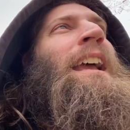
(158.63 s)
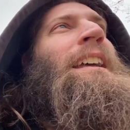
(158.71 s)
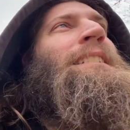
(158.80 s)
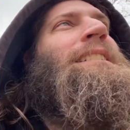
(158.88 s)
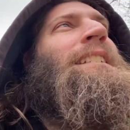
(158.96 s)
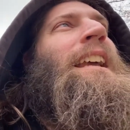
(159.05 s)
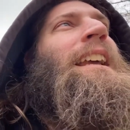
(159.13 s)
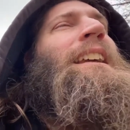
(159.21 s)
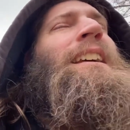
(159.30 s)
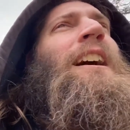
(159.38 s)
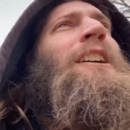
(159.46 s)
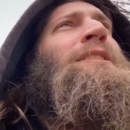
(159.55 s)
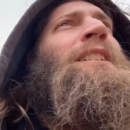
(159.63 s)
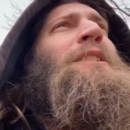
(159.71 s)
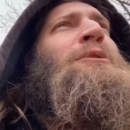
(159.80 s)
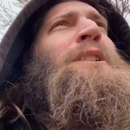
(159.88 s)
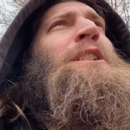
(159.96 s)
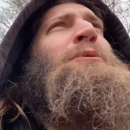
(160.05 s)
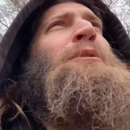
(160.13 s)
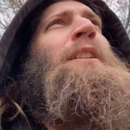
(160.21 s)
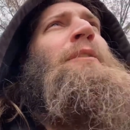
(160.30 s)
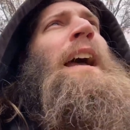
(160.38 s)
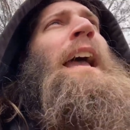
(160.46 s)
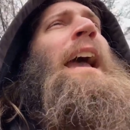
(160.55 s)
and say I'll deal with you
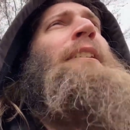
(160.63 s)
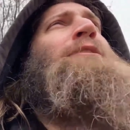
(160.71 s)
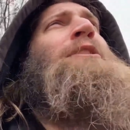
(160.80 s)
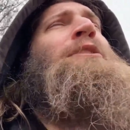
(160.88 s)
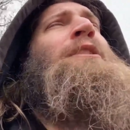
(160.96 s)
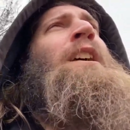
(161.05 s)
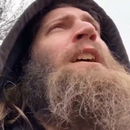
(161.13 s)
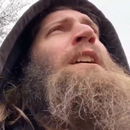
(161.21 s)
if I have to,